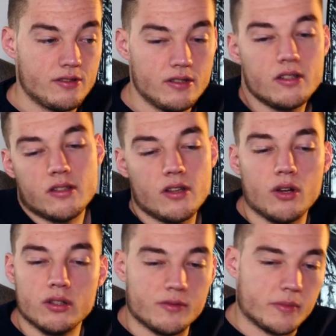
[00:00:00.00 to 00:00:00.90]
not
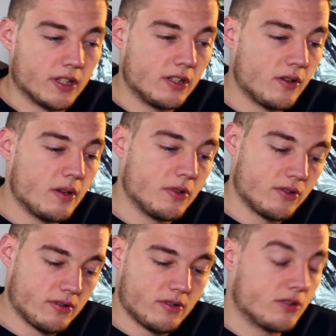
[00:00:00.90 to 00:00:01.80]
all of them are going to do it,
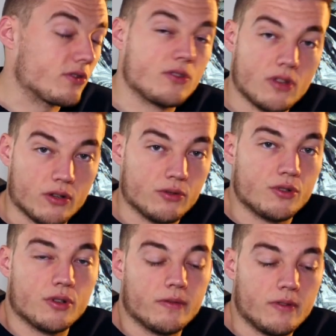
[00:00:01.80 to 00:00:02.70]
but a good
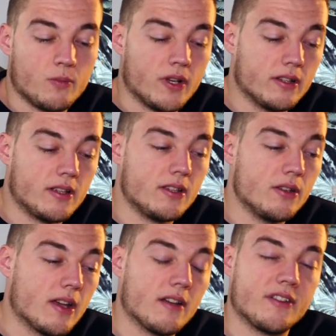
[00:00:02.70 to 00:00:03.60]
chunk of them will, and then
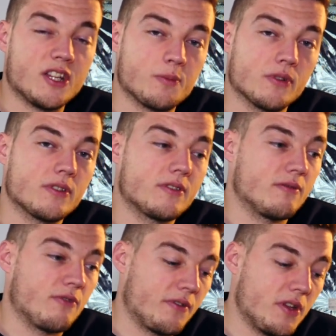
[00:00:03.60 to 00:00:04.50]
you get a Facebook
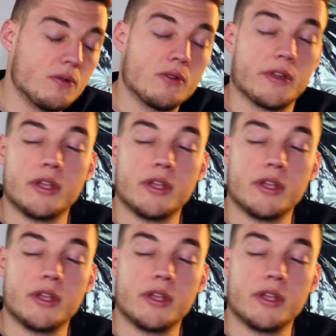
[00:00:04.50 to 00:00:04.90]
review or